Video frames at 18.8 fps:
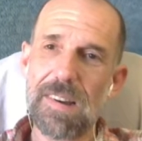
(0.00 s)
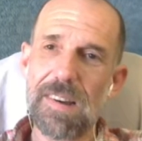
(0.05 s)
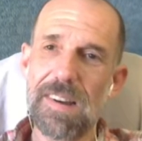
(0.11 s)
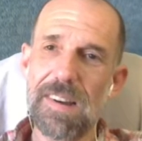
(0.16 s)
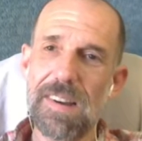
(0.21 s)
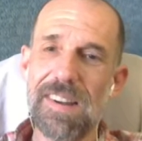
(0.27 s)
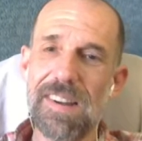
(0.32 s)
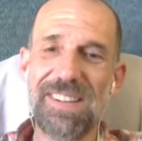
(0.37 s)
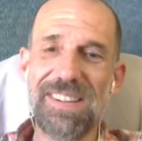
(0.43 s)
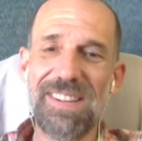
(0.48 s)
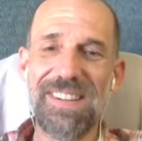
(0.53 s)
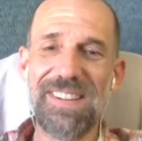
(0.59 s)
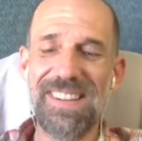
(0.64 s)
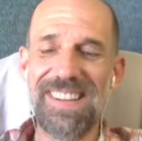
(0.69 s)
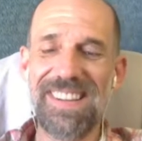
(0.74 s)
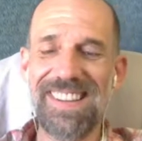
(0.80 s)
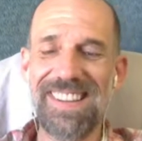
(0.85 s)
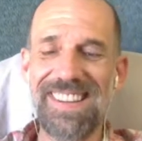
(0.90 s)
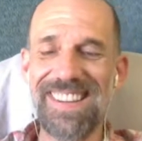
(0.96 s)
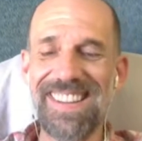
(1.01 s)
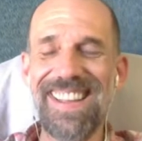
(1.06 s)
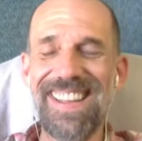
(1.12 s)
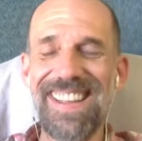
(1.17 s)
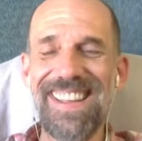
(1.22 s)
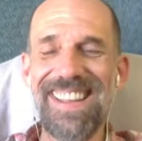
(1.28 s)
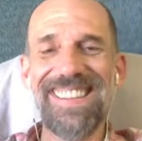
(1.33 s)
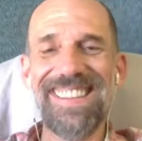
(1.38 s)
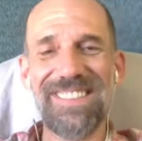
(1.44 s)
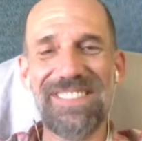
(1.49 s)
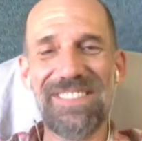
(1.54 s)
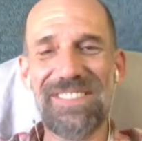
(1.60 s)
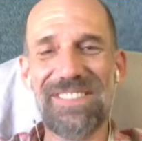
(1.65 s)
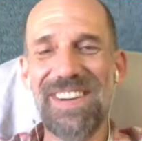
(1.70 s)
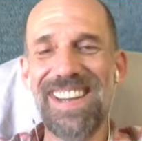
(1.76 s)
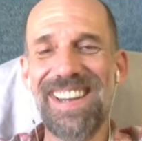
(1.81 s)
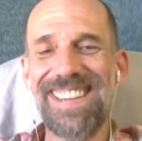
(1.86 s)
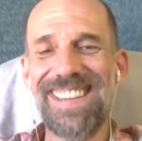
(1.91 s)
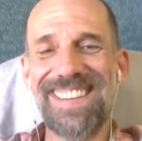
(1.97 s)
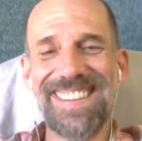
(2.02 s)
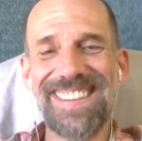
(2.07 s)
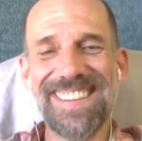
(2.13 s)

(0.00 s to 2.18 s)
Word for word: What?